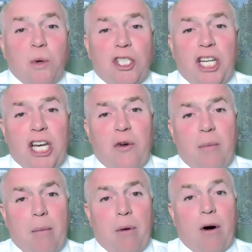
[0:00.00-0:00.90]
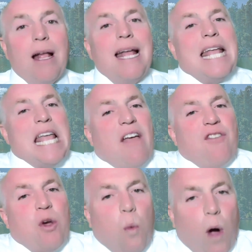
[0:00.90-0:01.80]
what you need to remember.
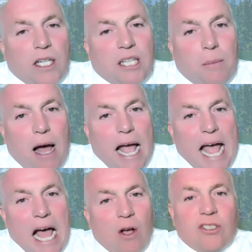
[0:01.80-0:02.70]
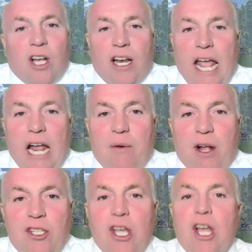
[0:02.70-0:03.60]
If you want to buy a house on
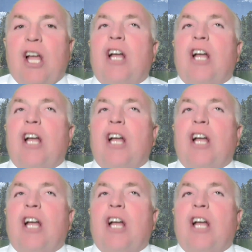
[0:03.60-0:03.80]
acreage,